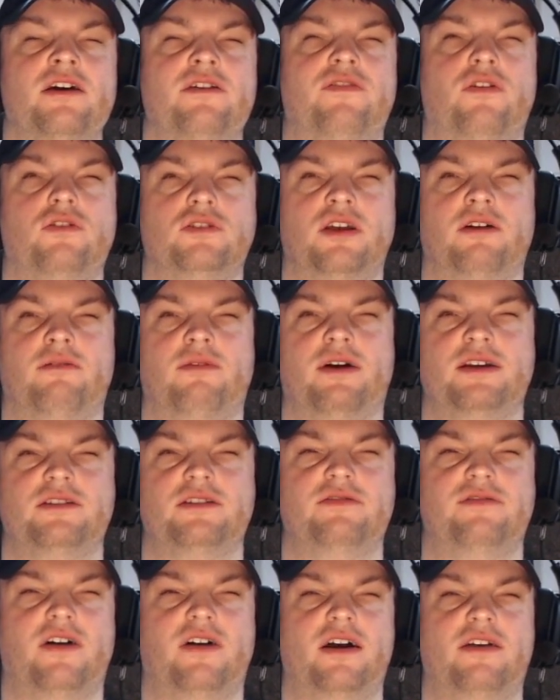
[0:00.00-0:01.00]
Forza Horizon
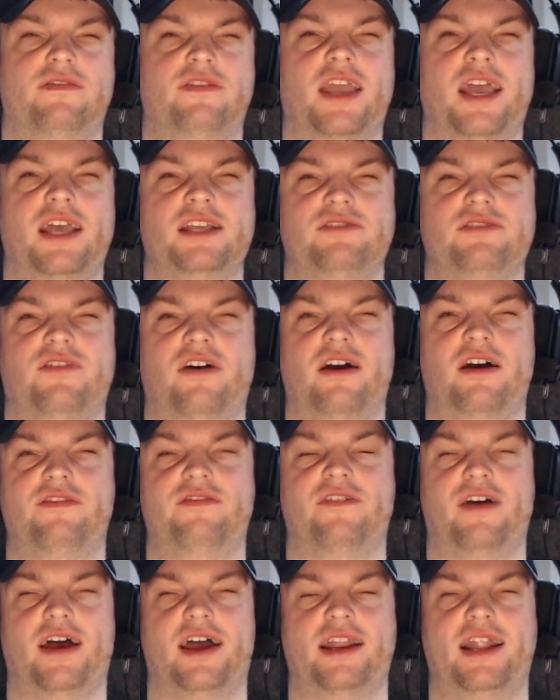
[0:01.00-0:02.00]
5, Gears 5,
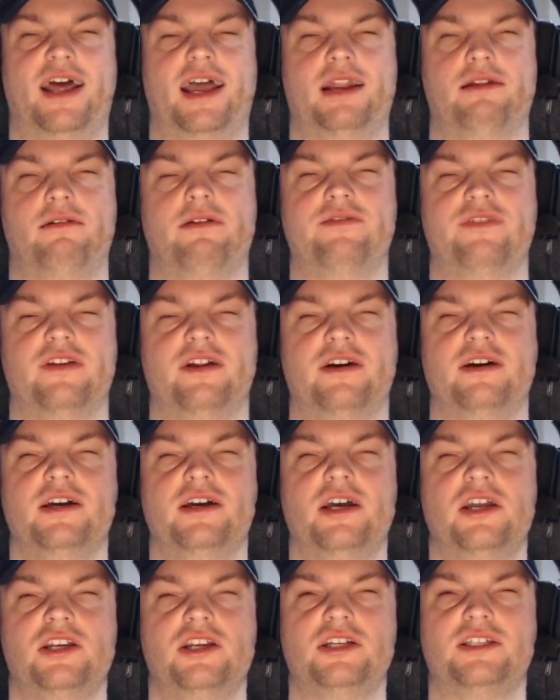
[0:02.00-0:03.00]
and Halo Infinite,
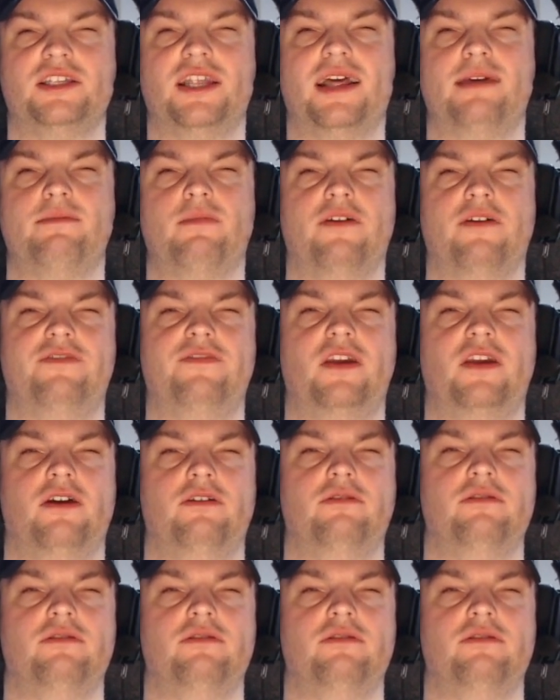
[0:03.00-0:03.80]
just to name a few.